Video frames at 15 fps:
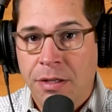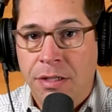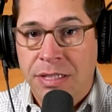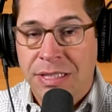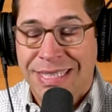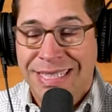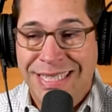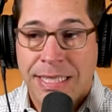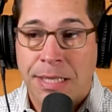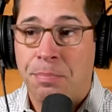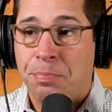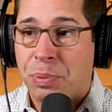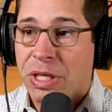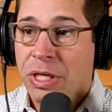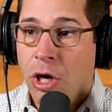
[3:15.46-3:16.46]

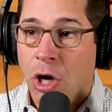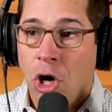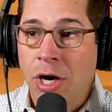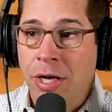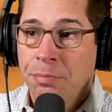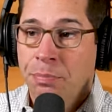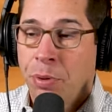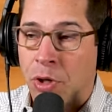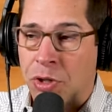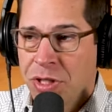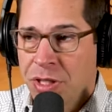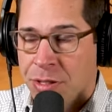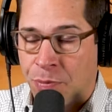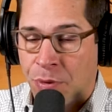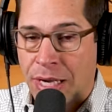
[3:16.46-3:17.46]
Simply on
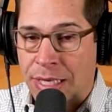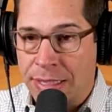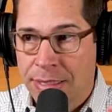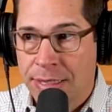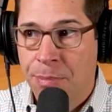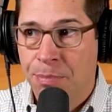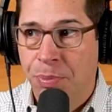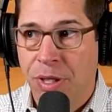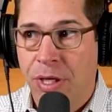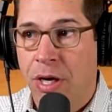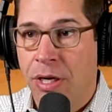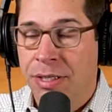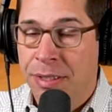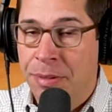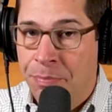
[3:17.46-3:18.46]
purchase price, simply
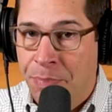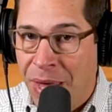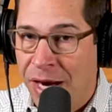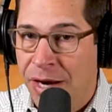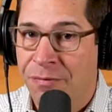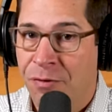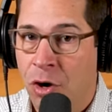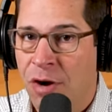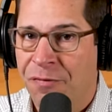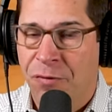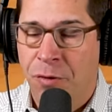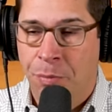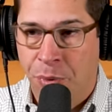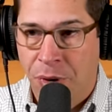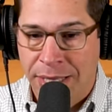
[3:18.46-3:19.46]
on competitive
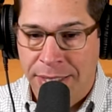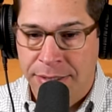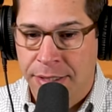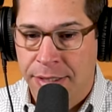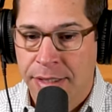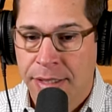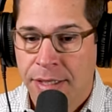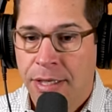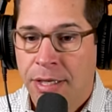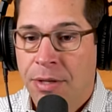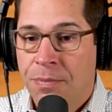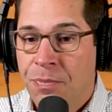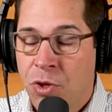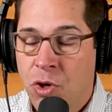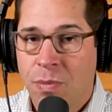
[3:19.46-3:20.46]
offer pricing,
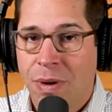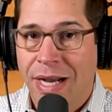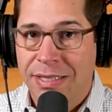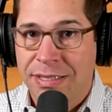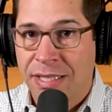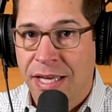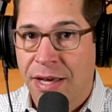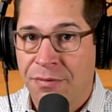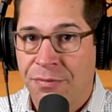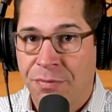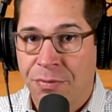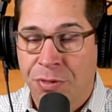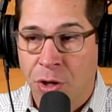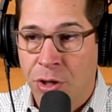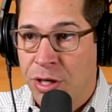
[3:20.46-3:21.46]
you might save
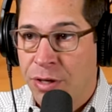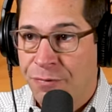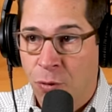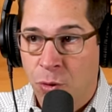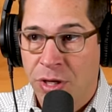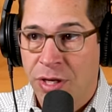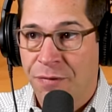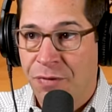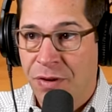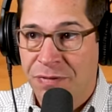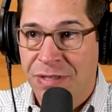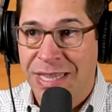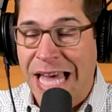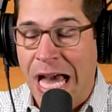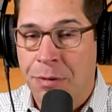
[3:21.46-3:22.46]
thirty to forty to
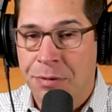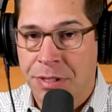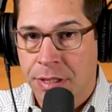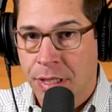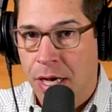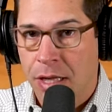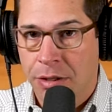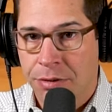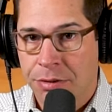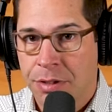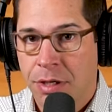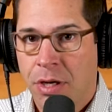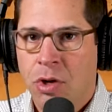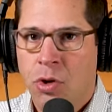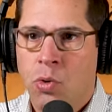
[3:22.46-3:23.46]
fifty thousand dollars.
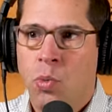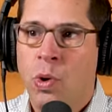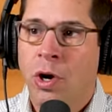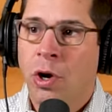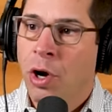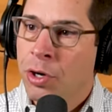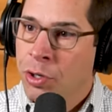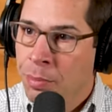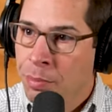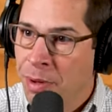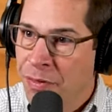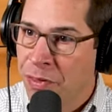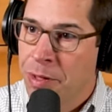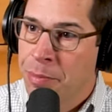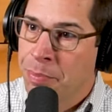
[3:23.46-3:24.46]
Where on your
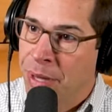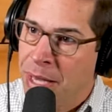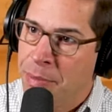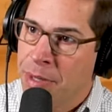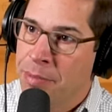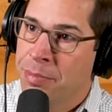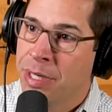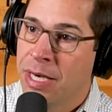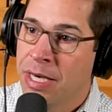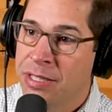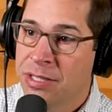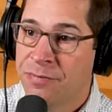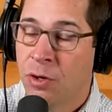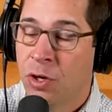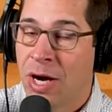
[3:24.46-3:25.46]
monthly payment, because
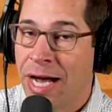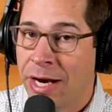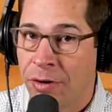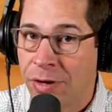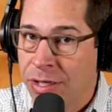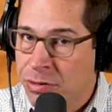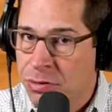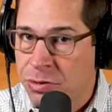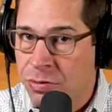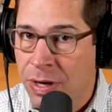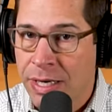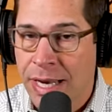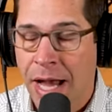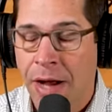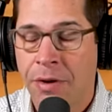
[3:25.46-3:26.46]
of your higher interest
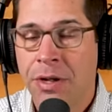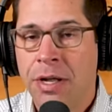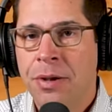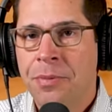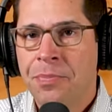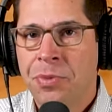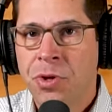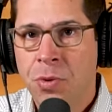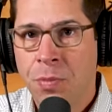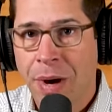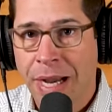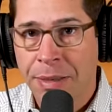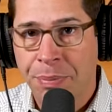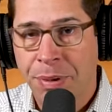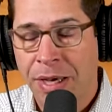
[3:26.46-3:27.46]
rate now, you
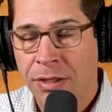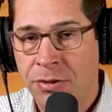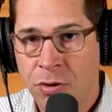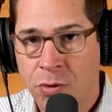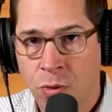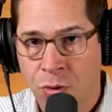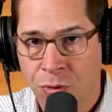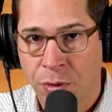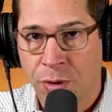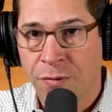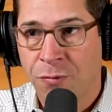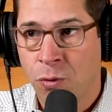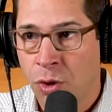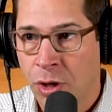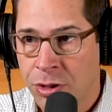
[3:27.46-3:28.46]
might pay two or three or
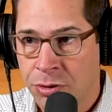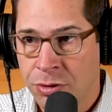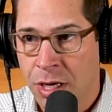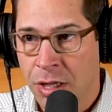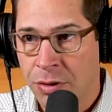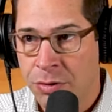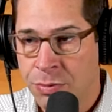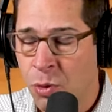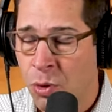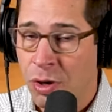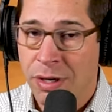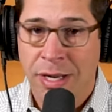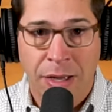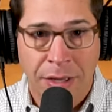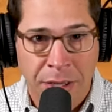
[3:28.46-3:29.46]
four hundred dollars more.
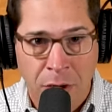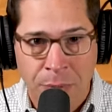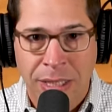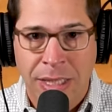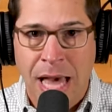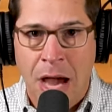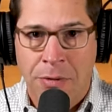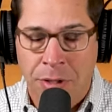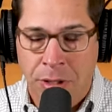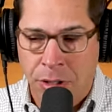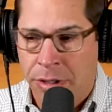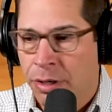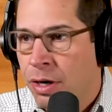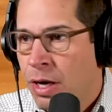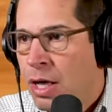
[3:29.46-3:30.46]
Now, hear me loud and
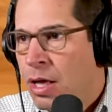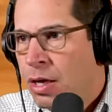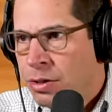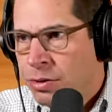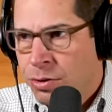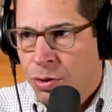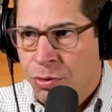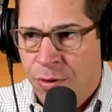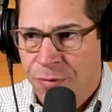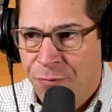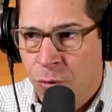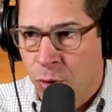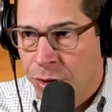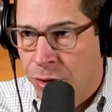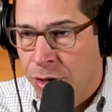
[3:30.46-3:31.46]
clear: two, three,
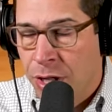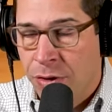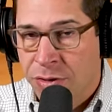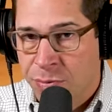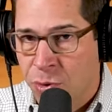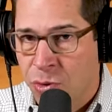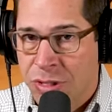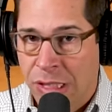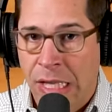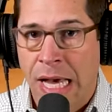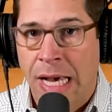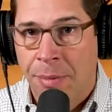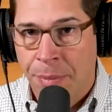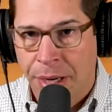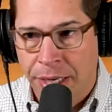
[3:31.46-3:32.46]
four hundred dollars more is a
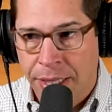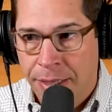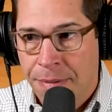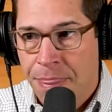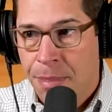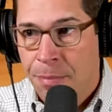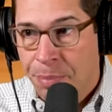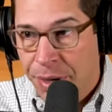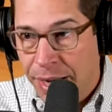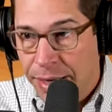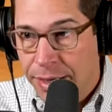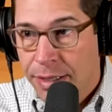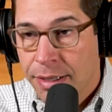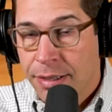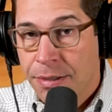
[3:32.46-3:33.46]
lot of money,
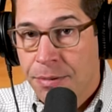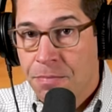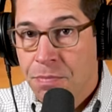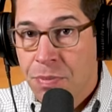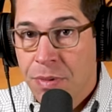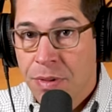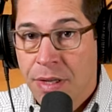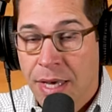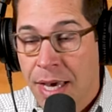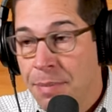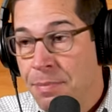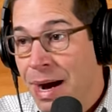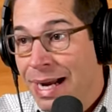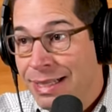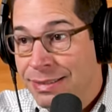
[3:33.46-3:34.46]
but it
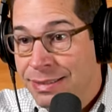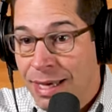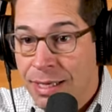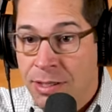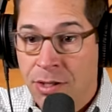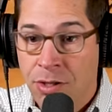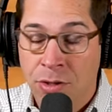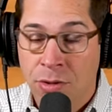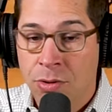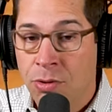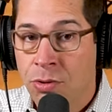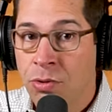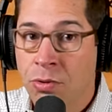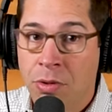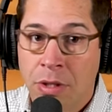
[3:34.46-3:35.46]
might take
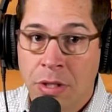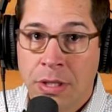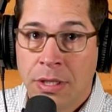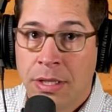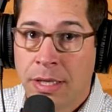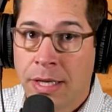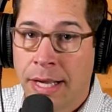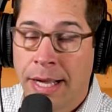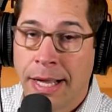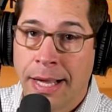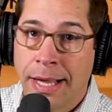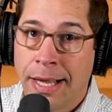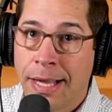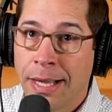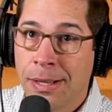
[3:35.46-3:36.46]
you
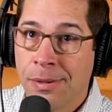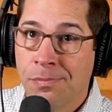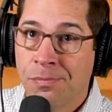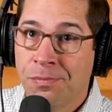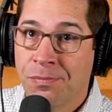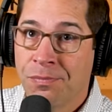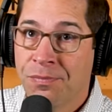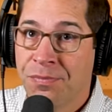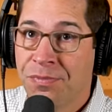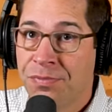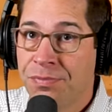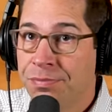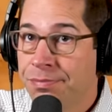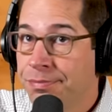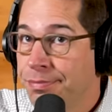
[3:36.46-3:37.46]
um,
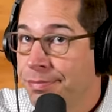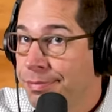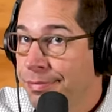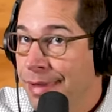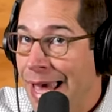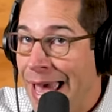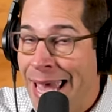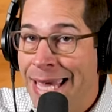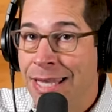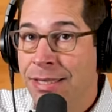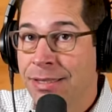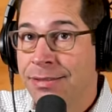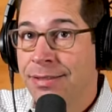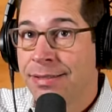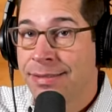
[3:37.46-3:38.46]
eight
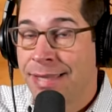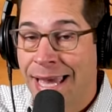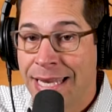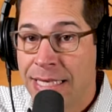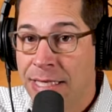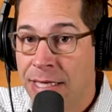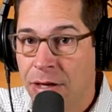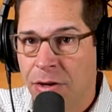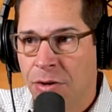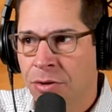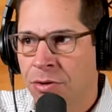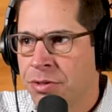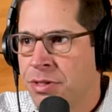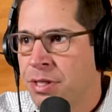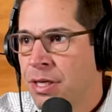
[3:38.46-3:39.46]
to ten
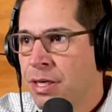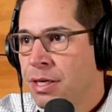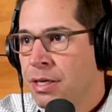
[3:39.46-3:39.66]
years